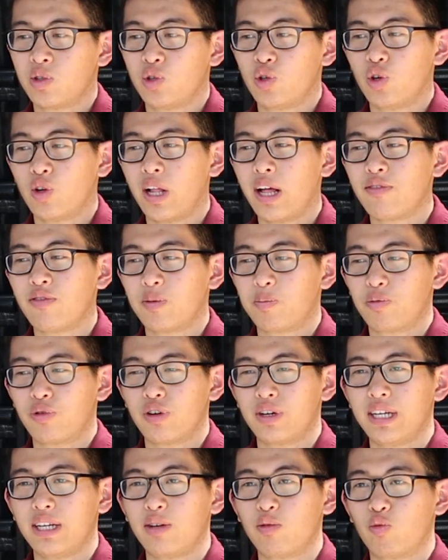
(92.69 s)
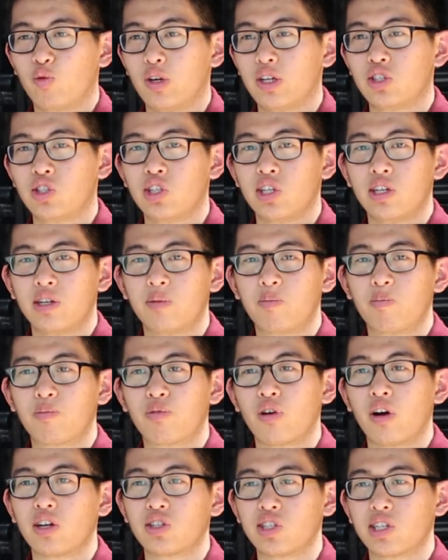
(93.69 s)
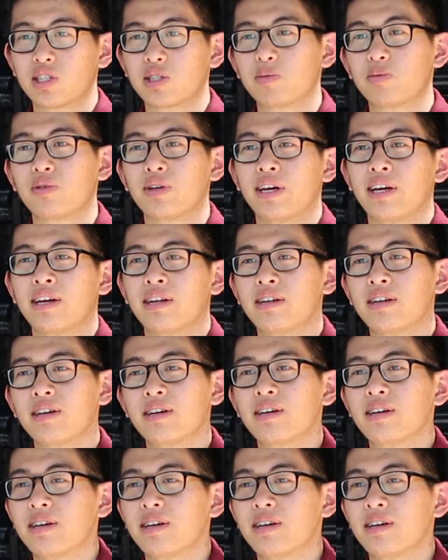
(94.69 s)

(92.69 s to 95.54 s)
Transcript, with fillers: you'll have a pretty rigid project plan.